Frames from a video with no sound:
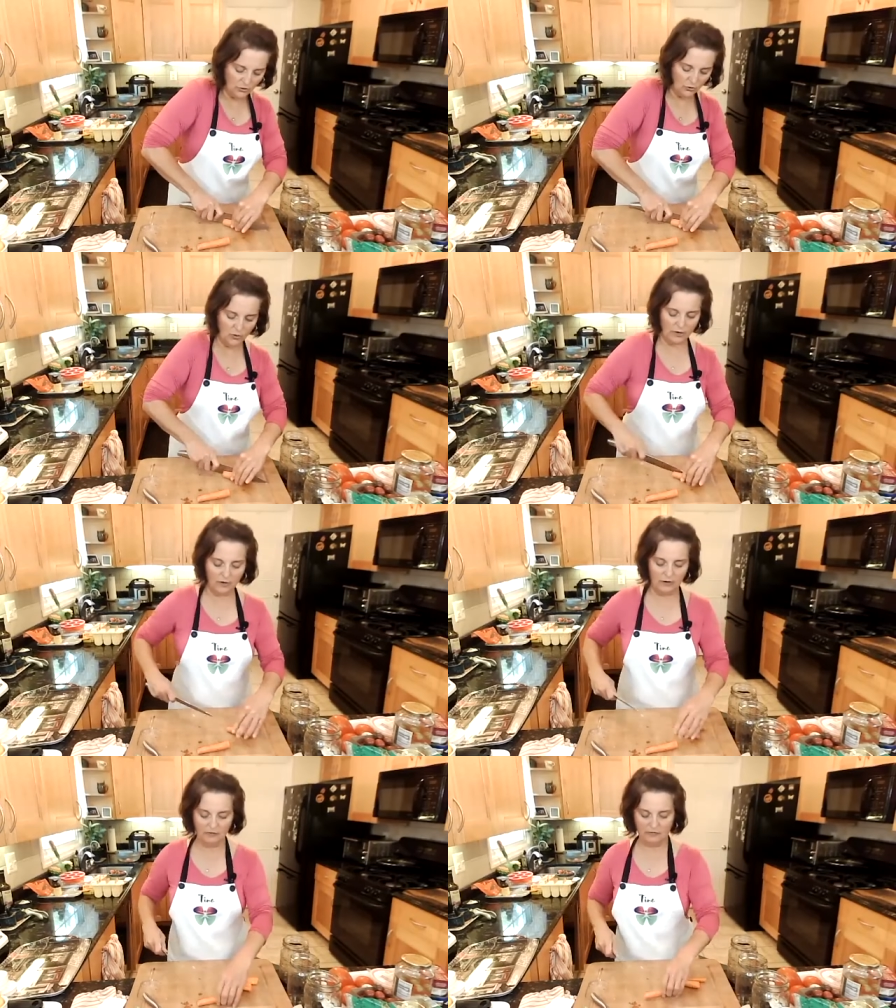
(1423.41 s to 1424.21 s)

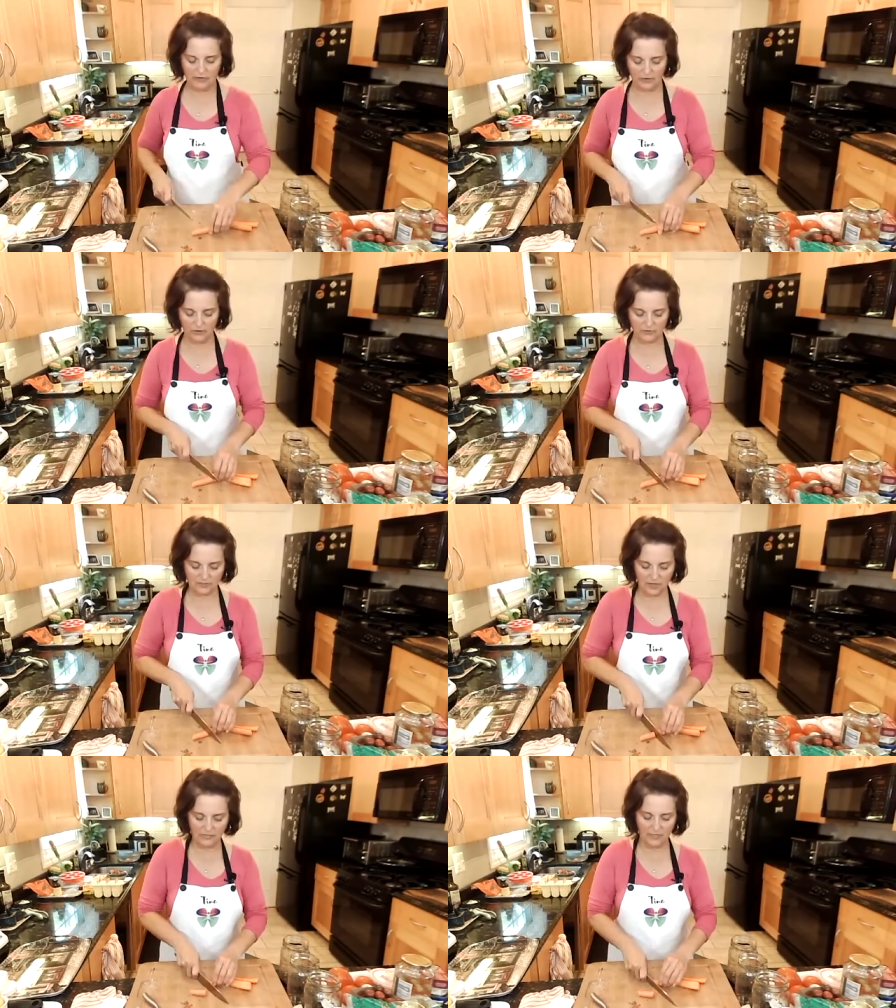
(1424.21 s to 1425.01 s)
your
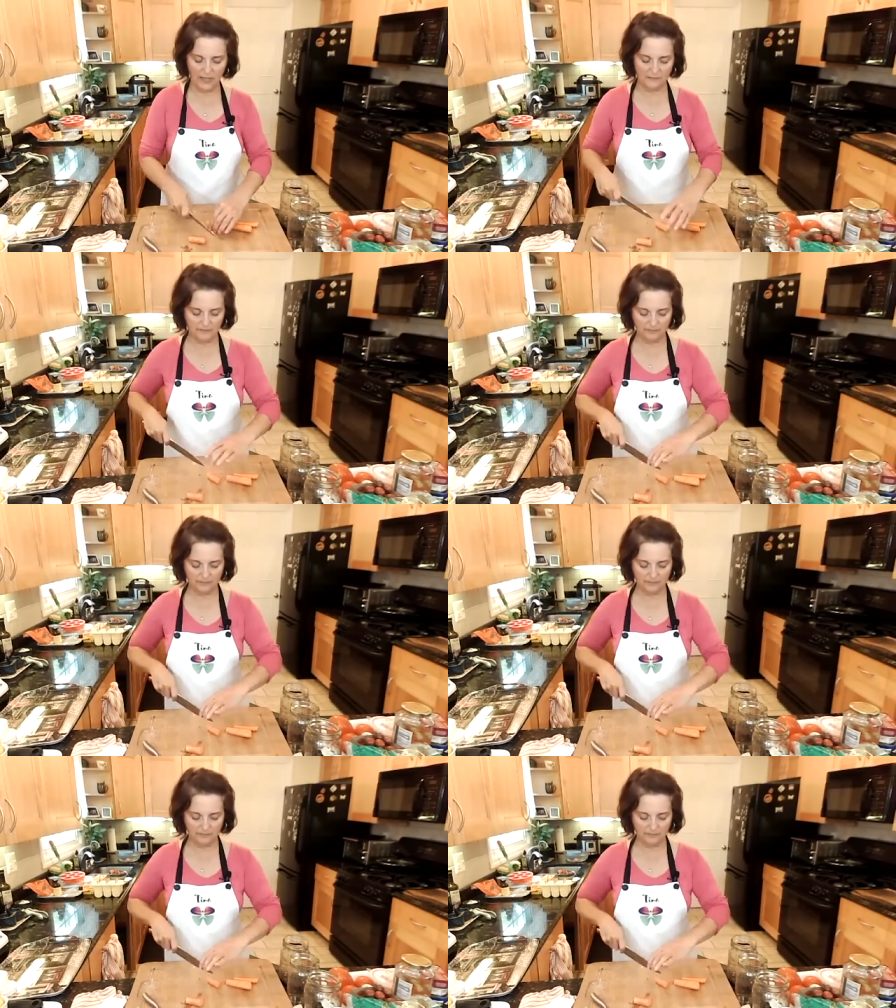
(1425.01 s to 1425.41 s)
fingers. Got that?